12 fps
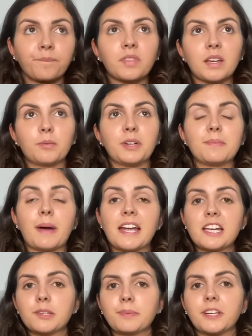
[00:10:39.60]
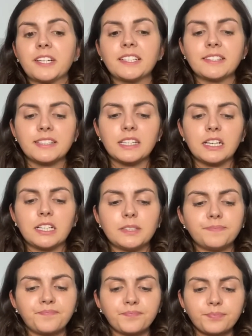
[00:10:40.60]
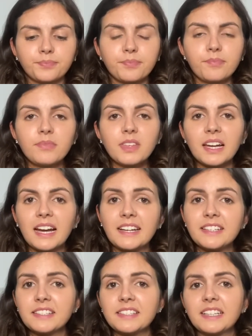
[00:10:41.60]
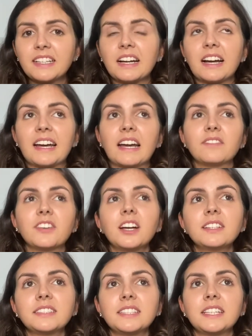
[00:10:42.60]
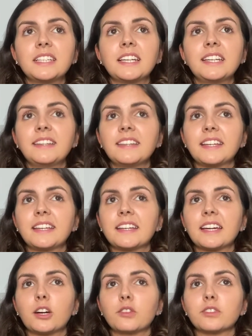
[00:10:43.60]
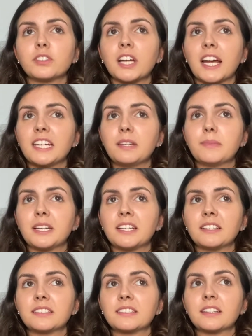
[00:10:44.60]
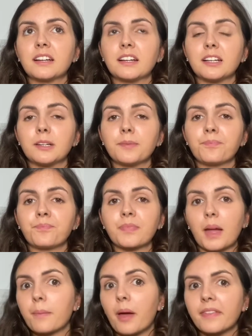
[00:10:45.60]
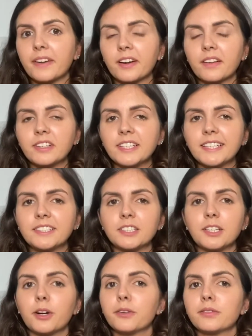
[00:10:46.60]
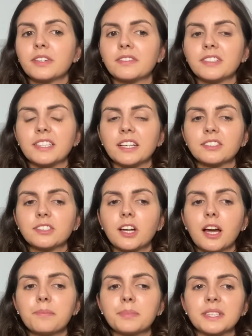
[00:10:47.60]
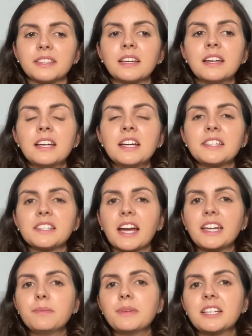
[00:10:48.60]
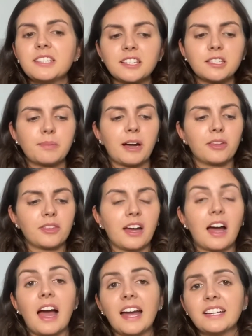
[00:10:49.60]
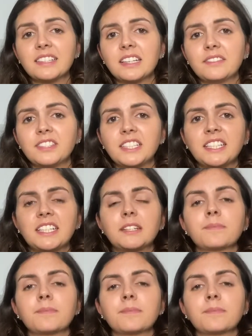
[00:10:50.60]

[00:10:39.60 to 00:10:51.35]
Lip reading: With my experience at Disney, I have not seen anything get over 90 minutes. I'm not there every day to know if it does or not, but 90 minutes is about the highest I've seen it.